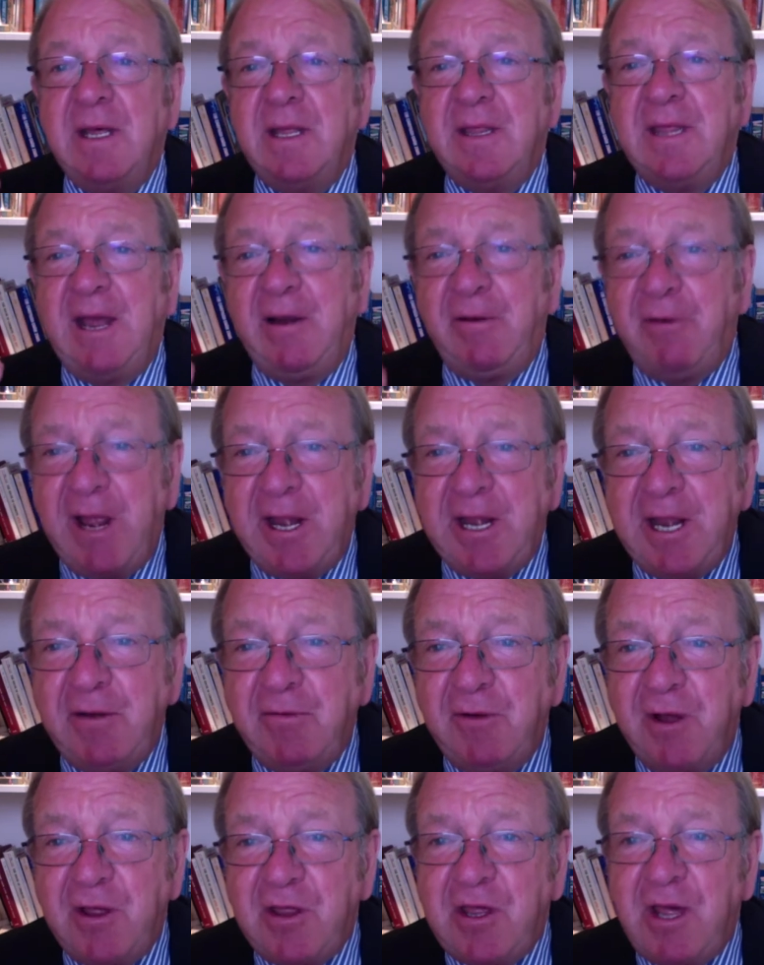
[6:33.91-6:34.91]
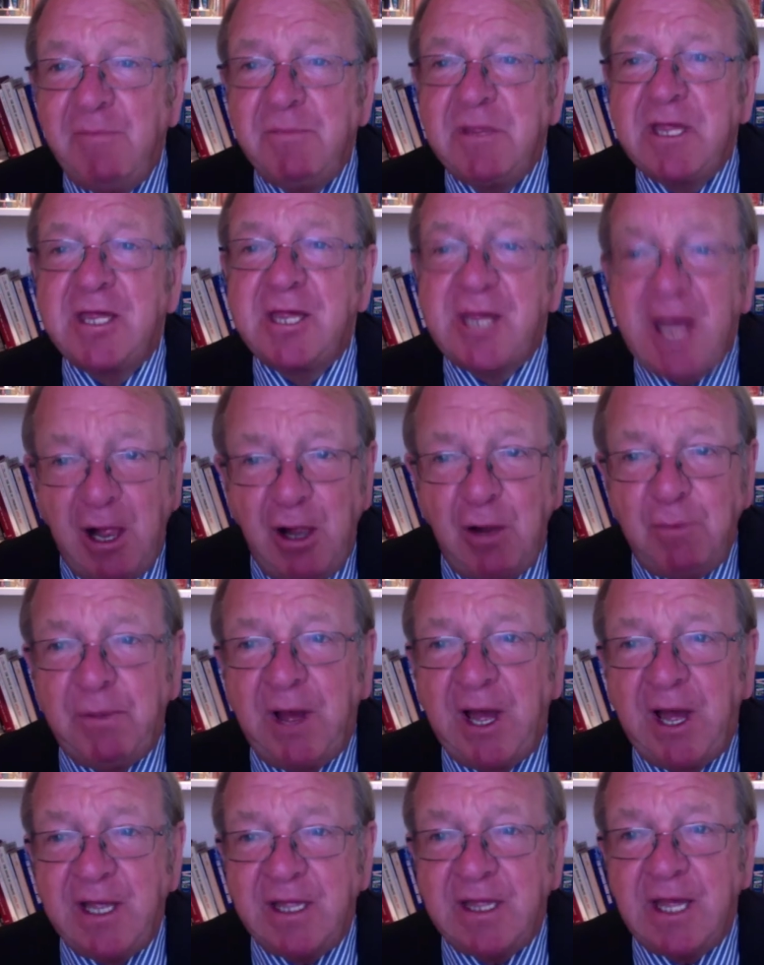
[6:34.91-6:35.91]
the Iranian regime's
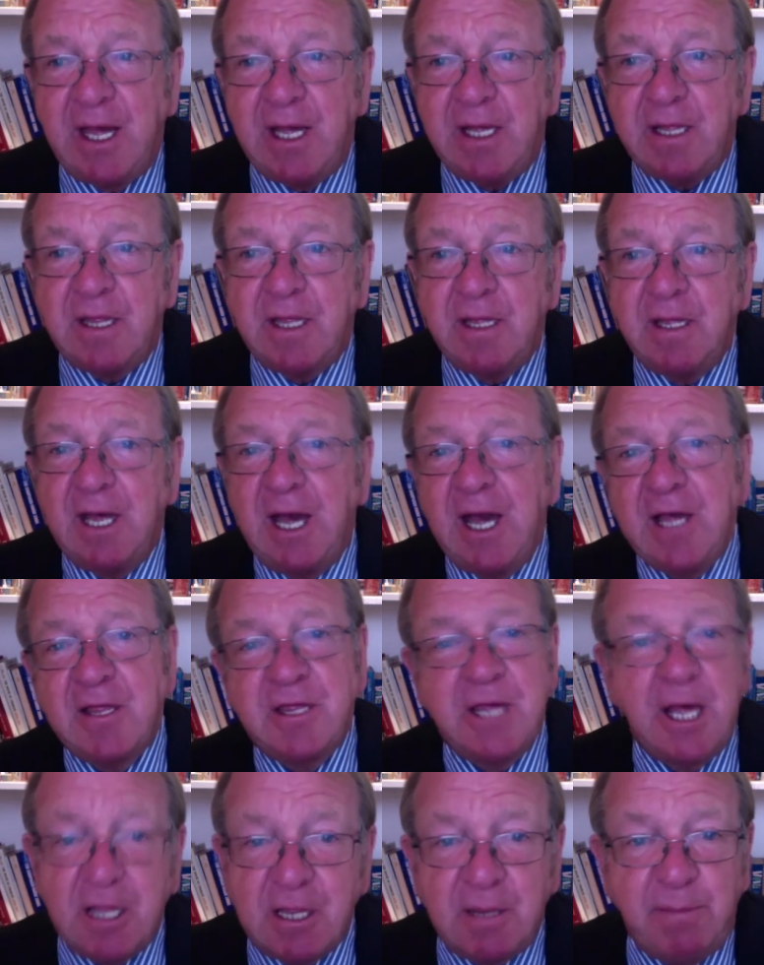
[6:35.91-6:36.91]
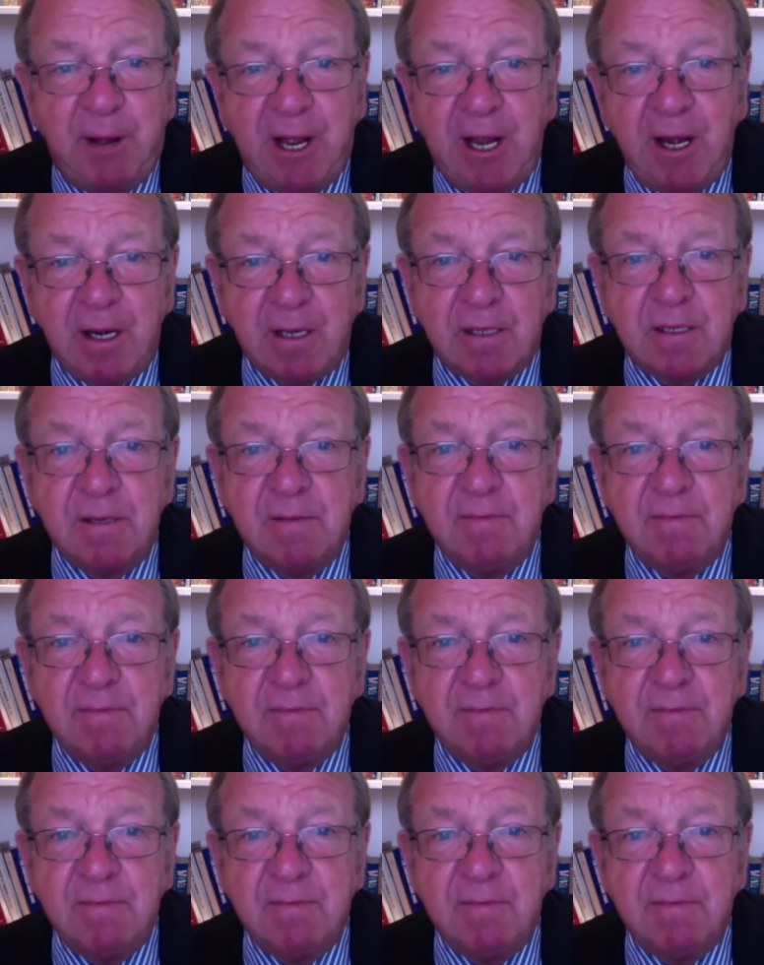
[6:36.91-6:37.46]
sell-by date has expired.